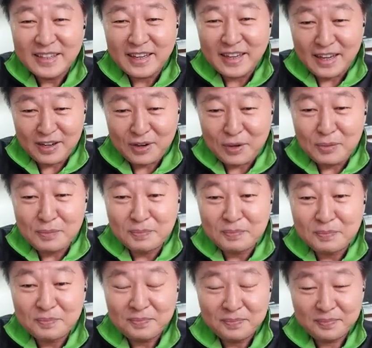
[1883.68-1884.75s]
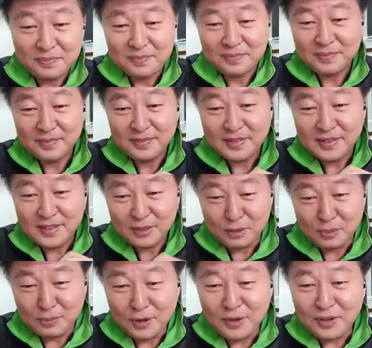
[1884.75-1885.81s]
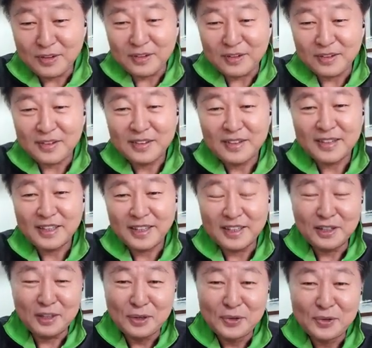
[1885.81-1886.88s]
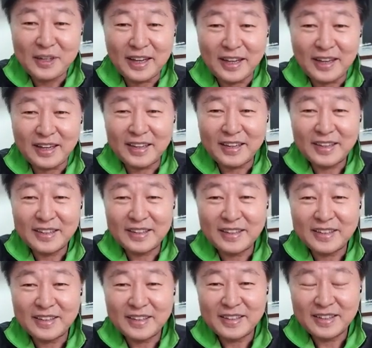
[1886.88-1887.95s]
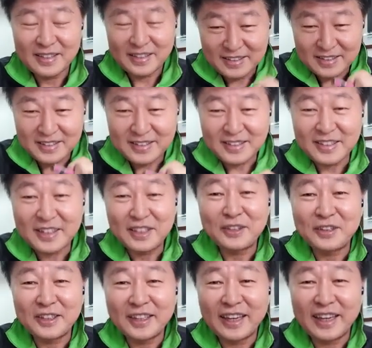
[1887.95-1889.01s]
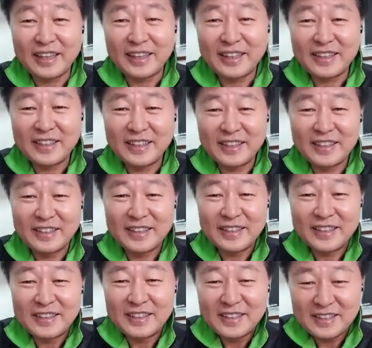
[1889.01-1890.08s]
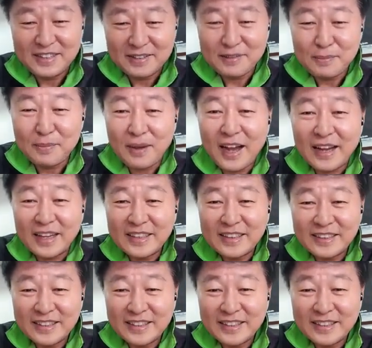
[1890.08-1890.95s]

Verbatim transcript: I hope tomorrow in new day. See you again. Bye.